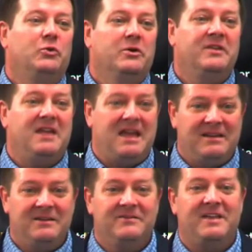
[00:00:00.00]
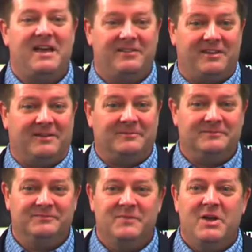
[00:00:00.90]
toward the end of testing,
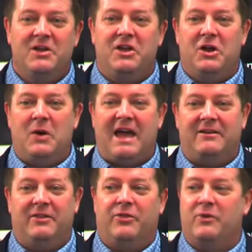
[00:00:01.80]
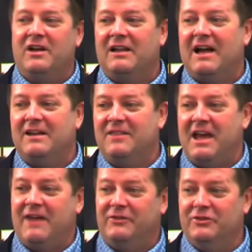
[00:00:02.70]
you know, at 3 o'clock in
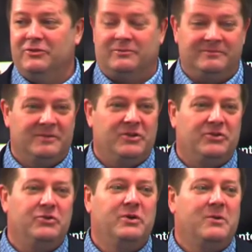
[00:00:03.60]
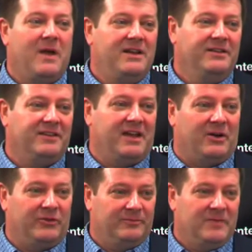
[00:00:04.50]
the afternoon, doing rating
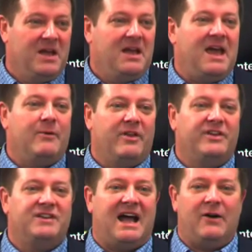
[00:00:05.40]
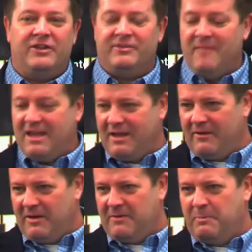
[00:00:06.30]
scales. and whether the child is
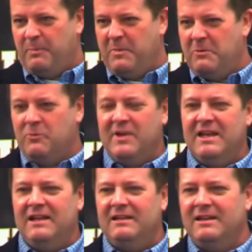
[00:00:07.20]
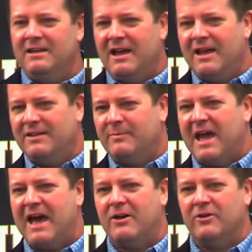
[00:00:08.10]
making really nice
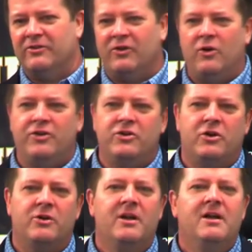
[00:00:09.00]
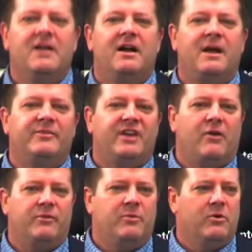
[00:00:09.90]
patterns on your
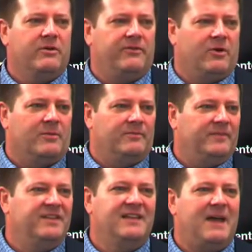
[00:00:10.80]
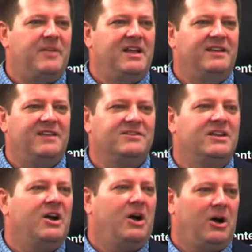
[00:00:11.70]
self-report form. He's not paying
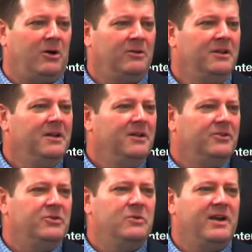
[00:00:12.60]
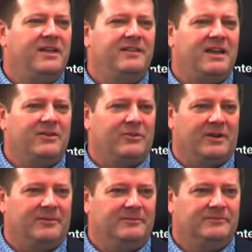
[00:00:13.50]
attention at all to what he's
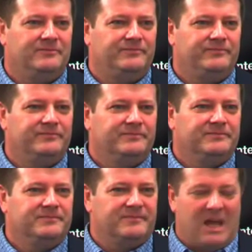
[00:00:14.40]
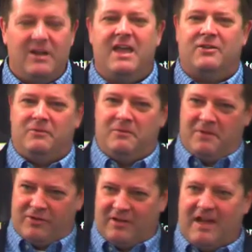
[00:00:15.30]
answering. Now again,
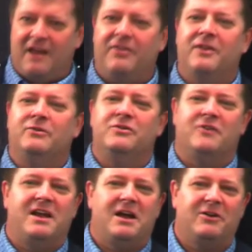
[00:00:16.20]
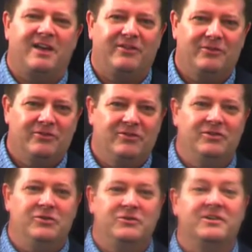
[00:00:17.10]
there's a lot of things we train our testers to
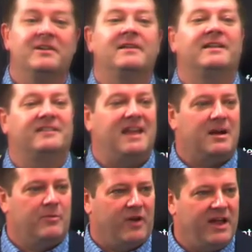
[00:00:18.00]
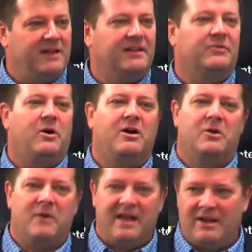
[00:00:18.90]
do, to let's take a break, let's walk
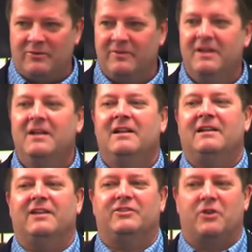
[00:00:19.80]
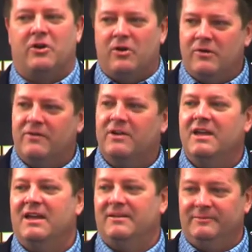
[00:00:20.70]
around, let's start over
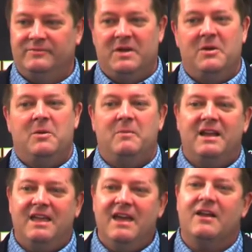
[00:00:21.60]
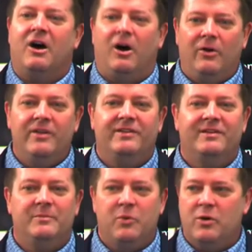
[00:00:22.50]
again. But again, all this
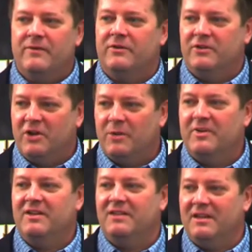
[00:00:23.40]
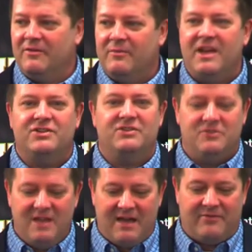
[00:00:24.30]
is important for interpreting the information
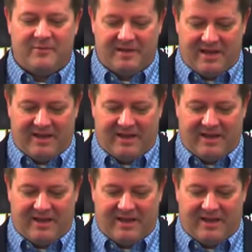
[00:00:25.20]
you get from the